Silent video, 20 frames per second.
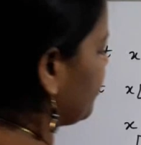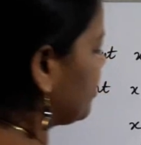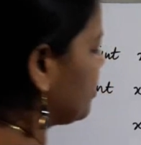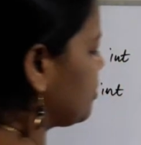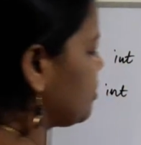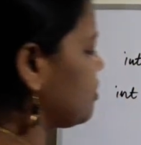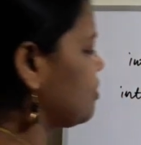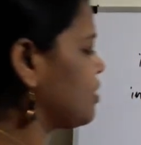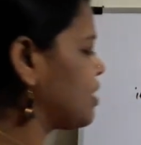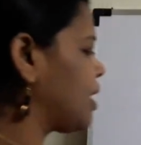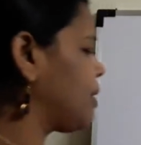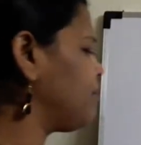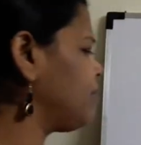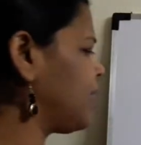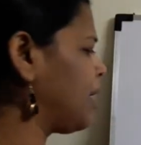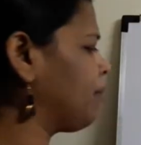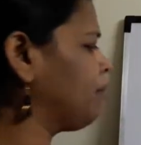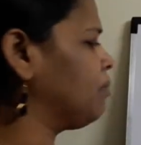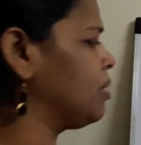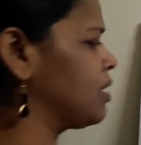So some
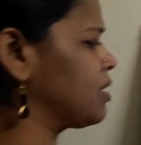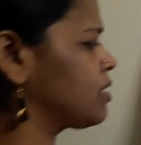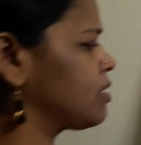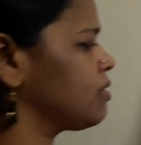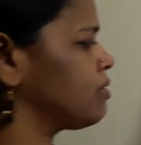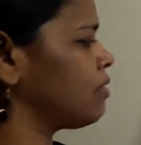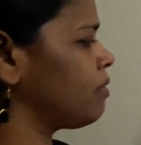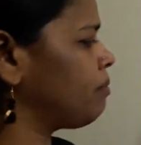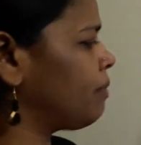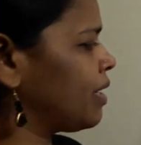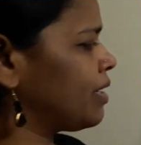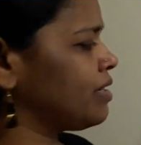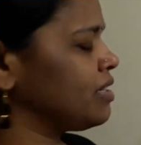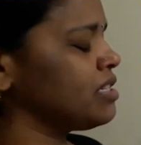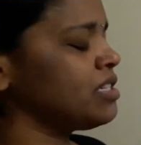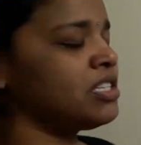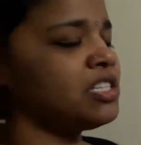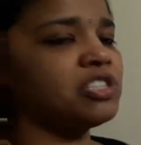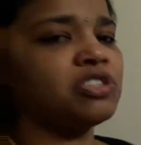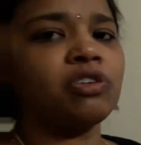numbers, but
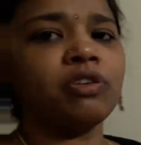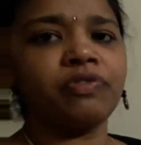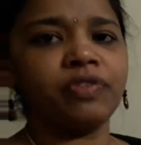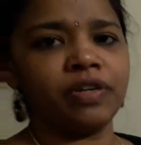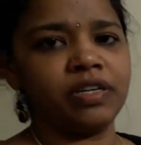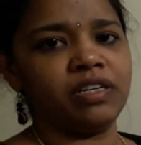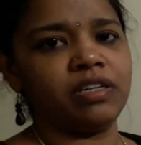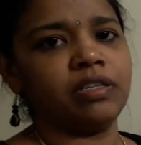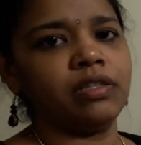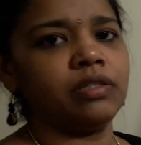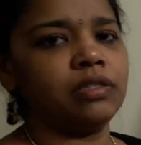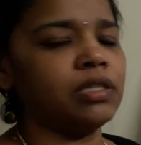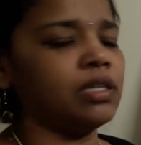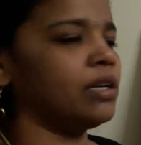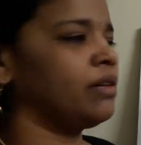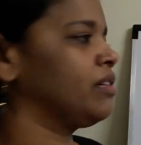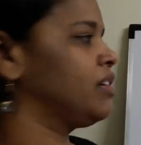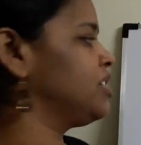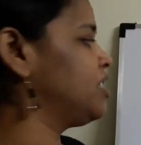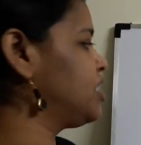it is of integer.
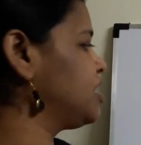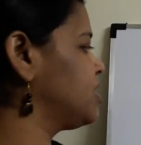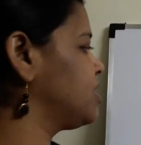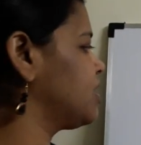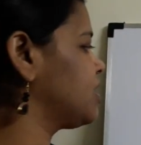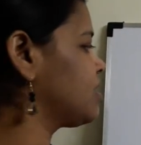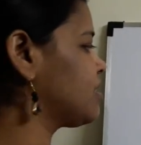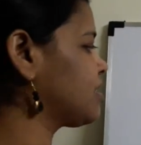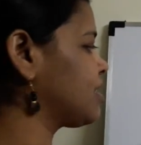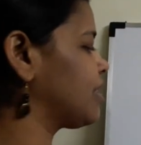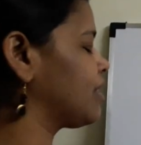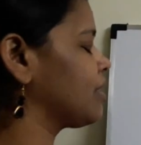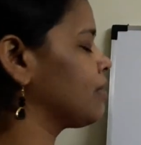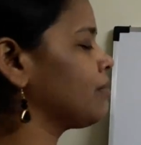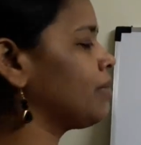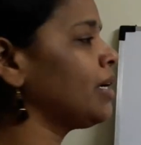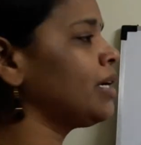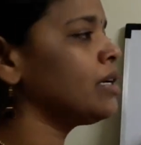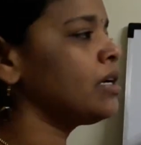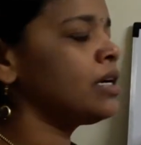Integer is nothing
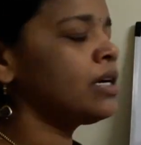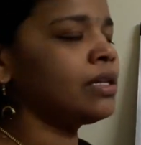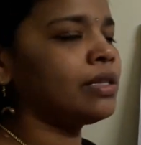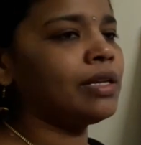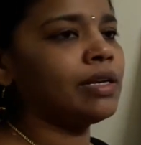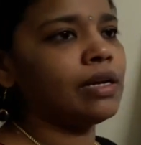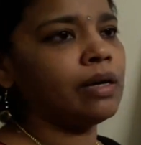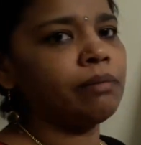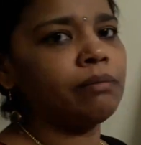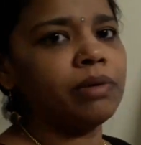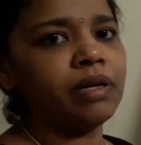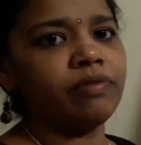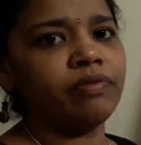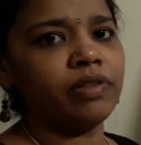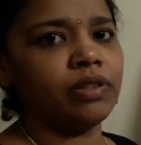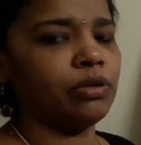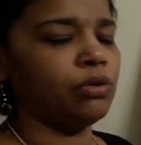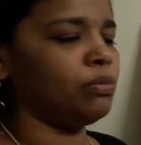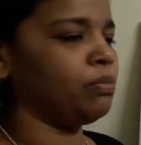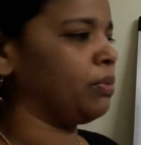but the number
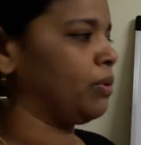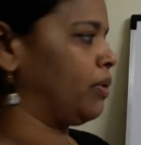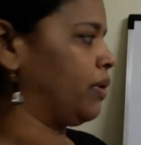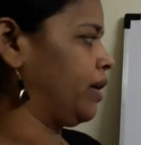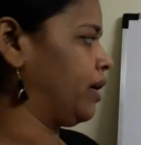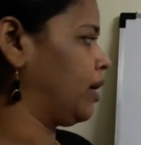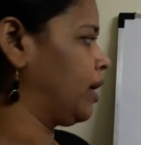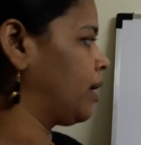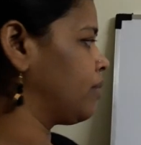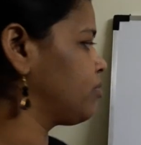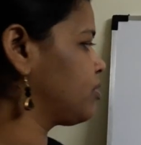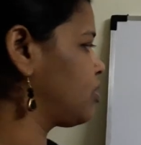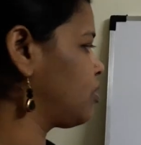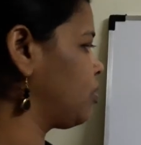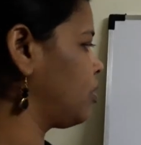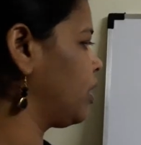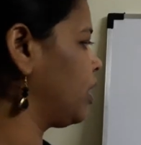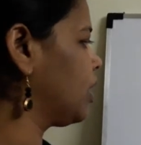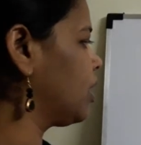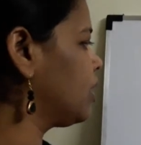without point. I am
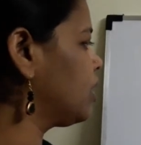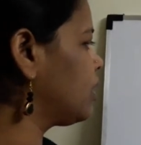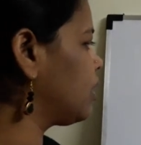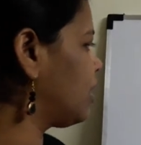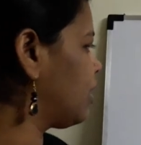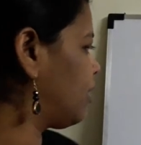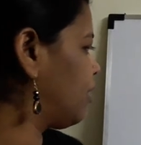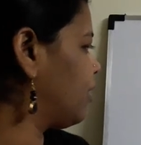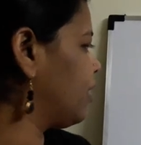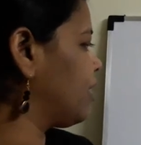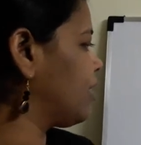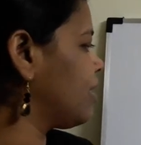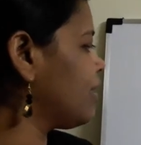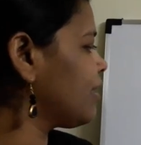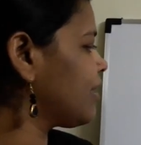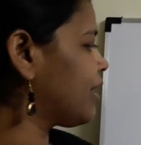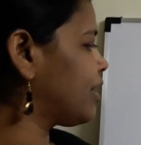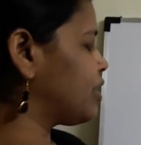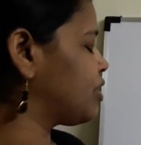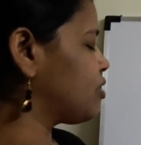storing it in a
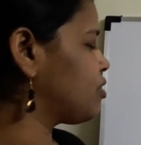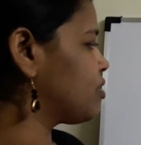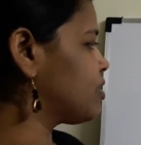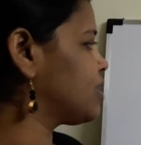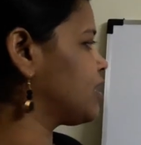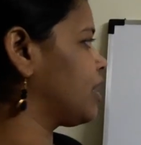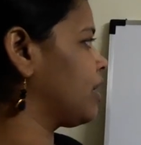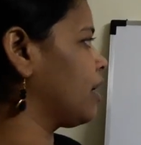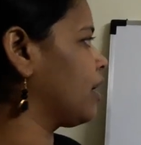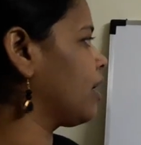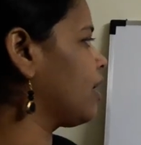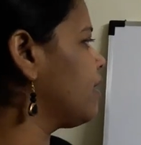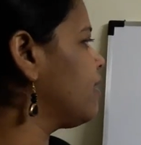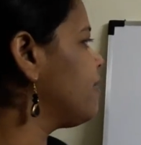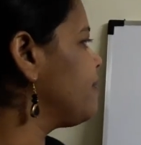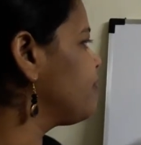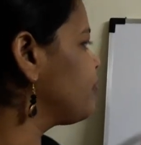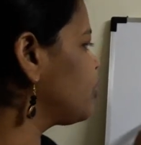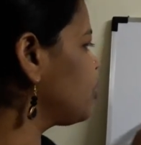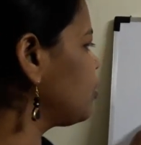continuous area.
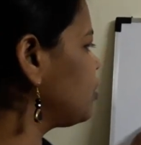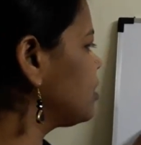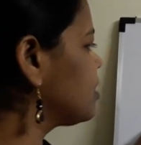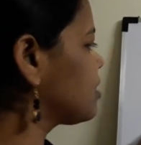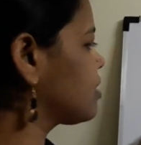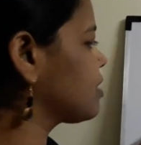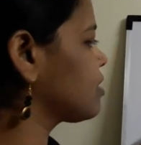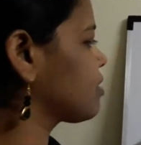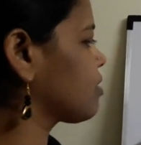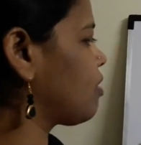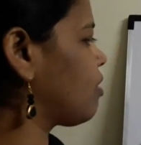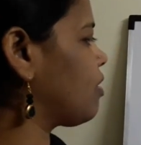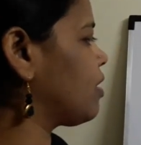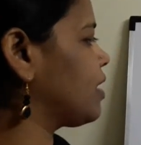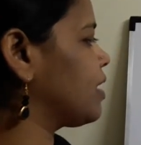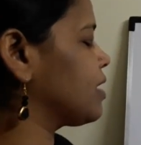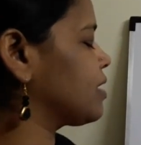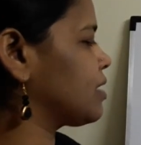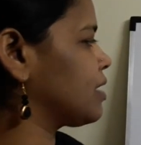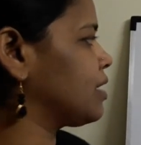So this is called
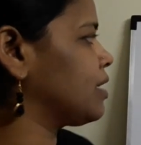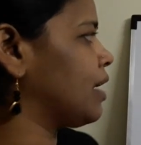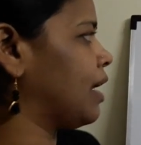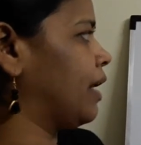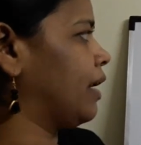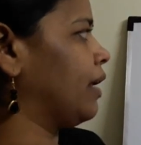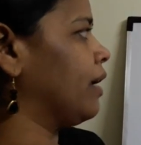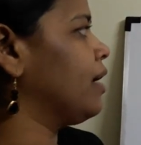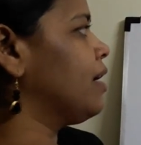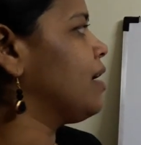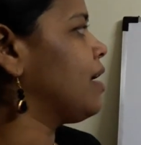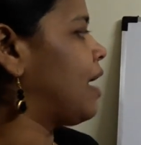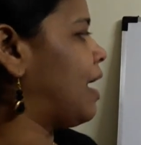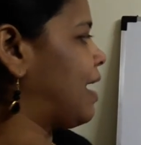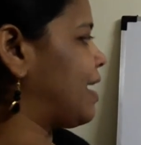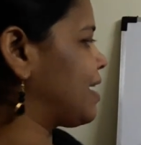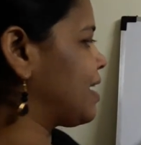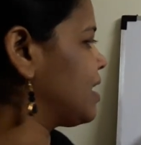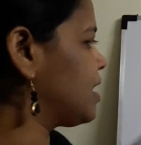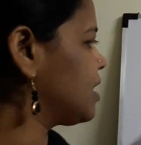as an array.
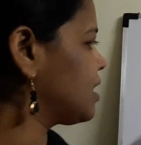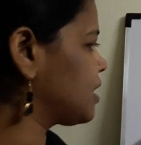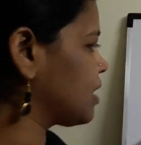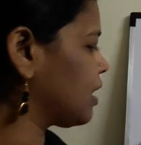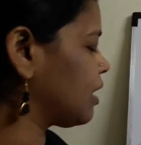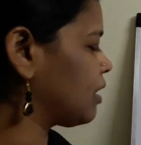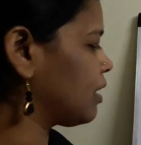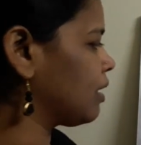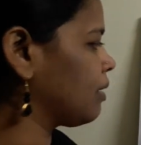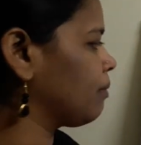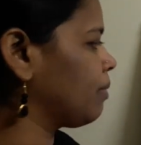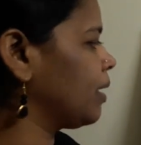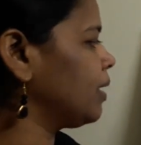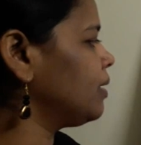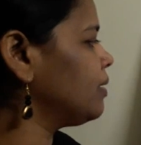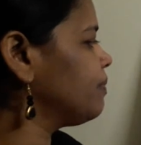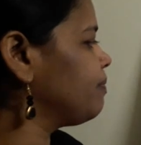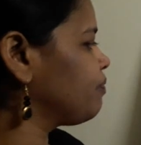Array is nothing but